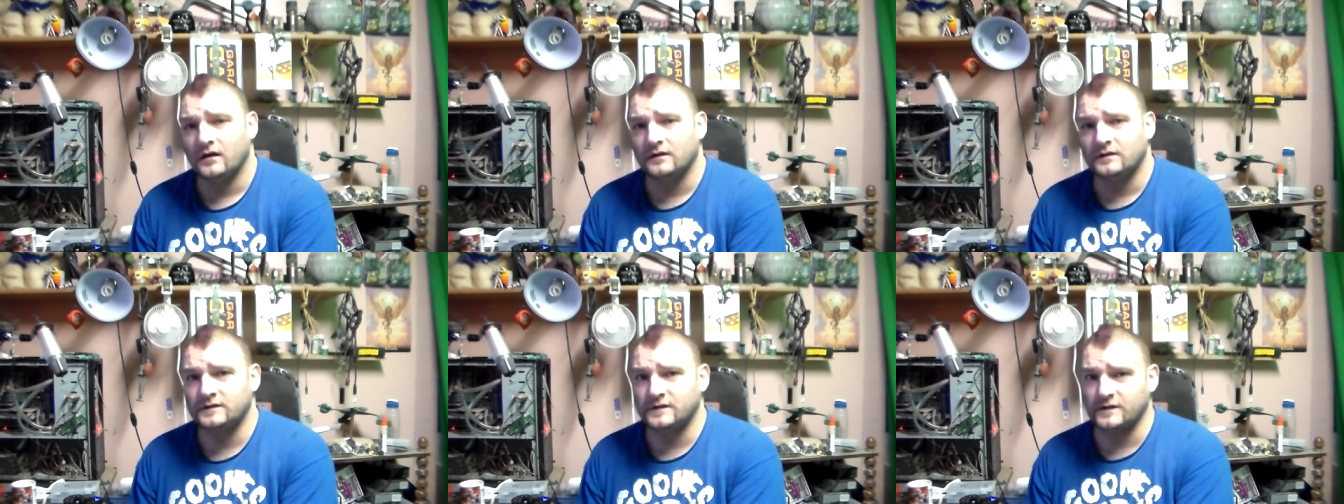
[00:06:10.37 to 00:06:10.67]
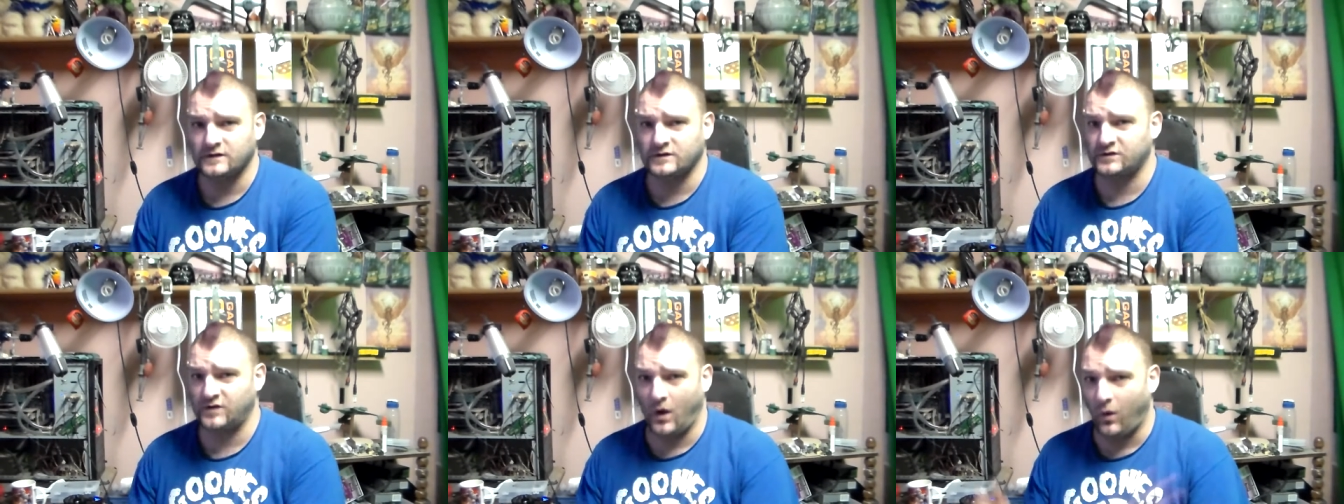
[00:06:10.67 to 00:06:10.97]
to
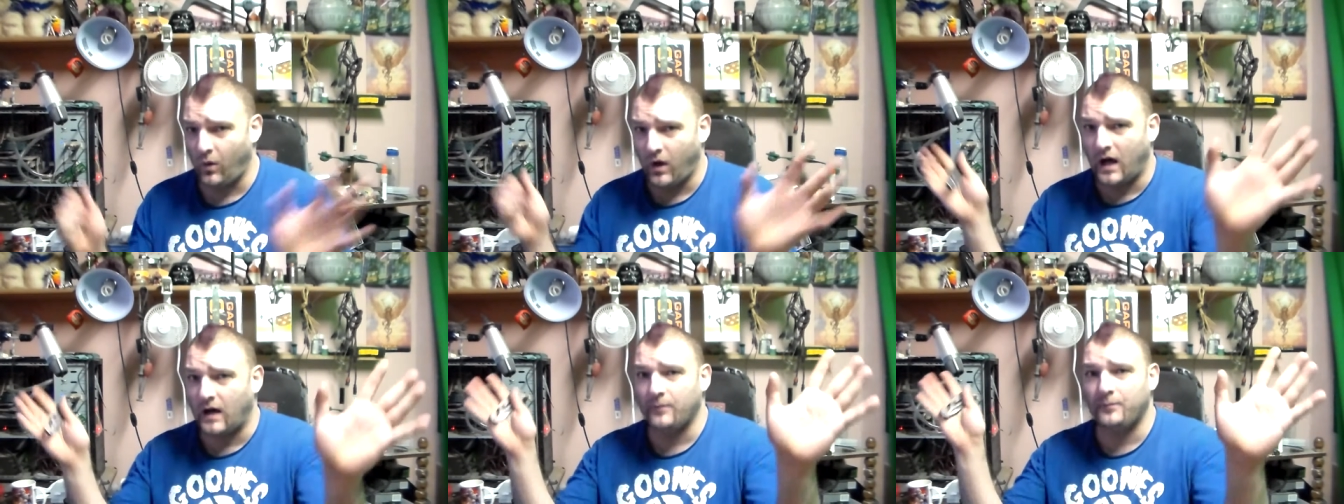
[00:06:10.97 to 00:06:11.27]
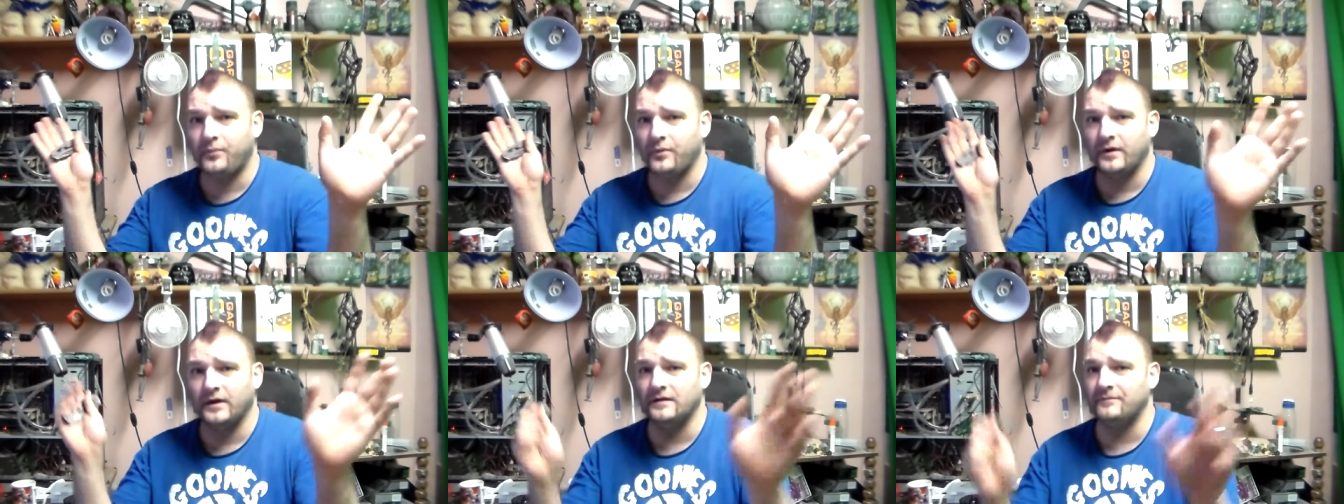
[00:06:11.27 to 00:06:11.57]
show
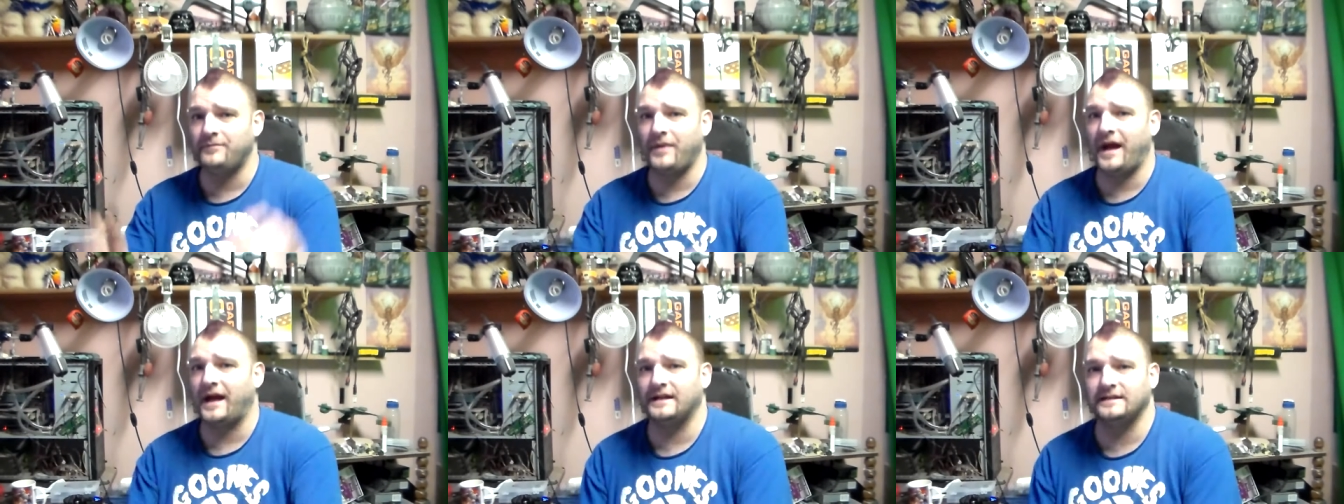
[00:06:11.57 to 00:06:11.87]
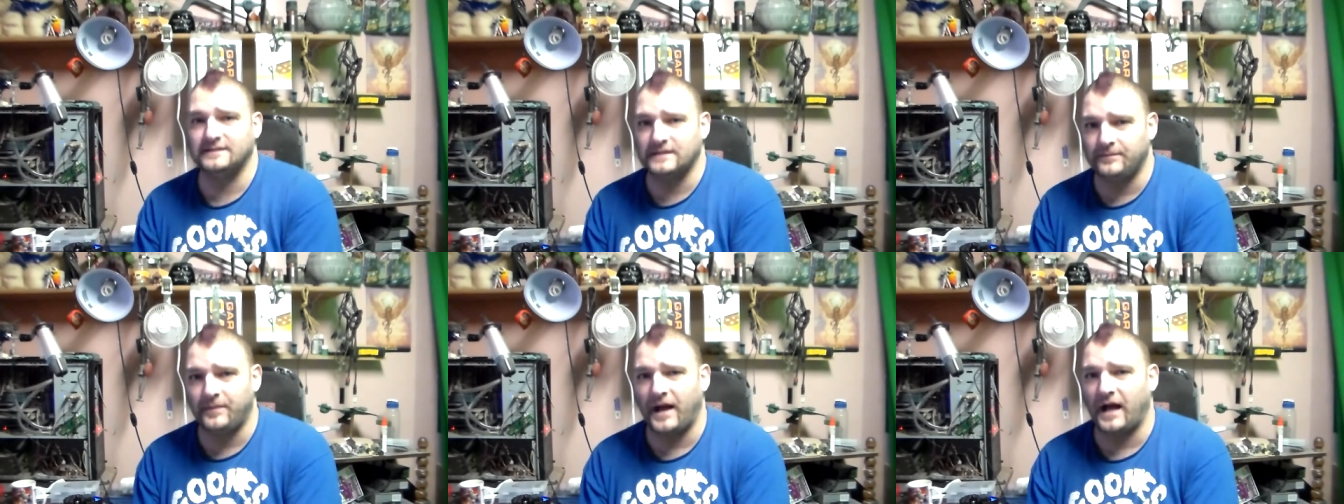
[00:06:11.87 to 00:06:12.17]
up at
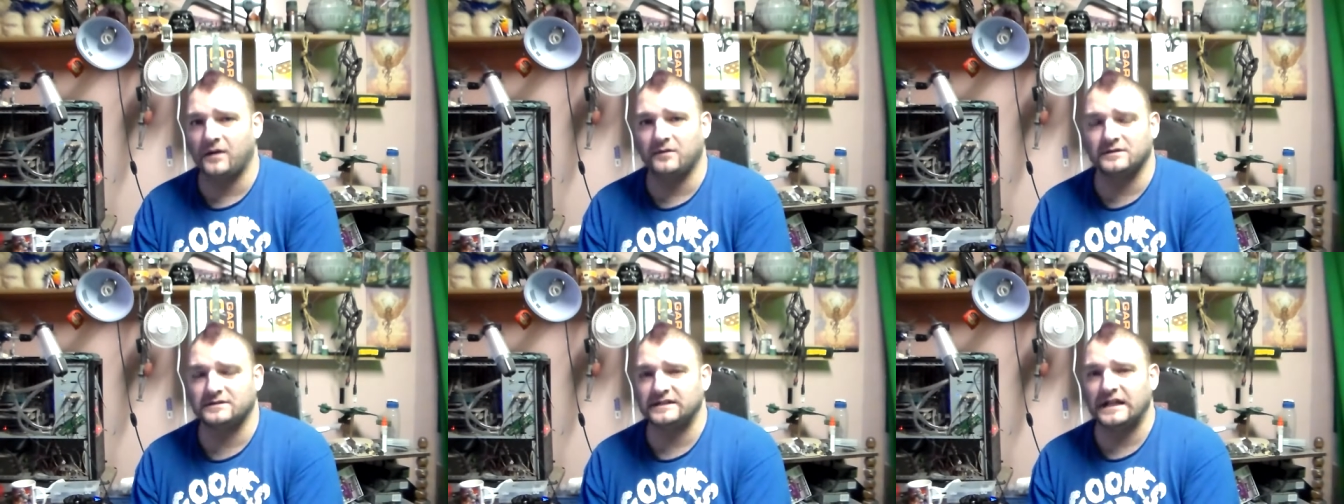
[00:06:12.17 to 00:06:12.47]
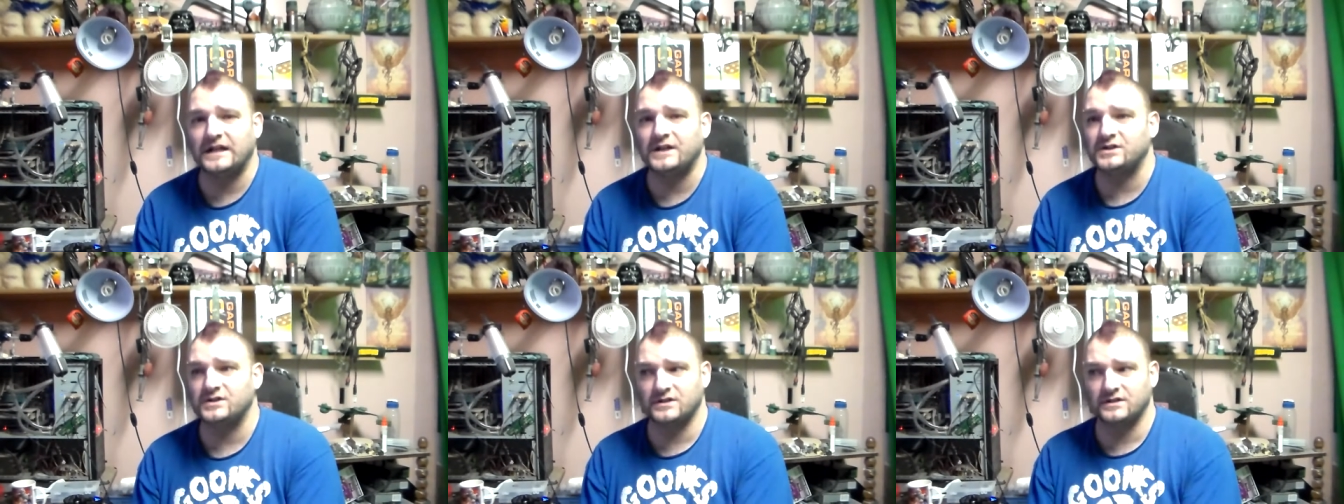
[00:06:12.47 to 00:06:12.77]
Battersea Power
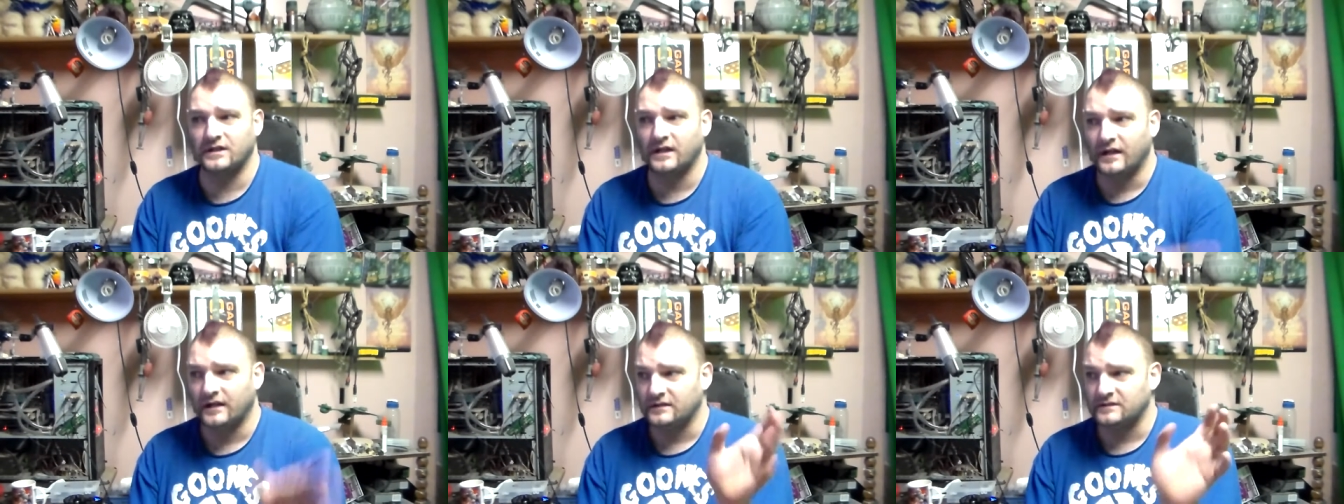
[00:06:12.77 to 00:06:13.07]
Station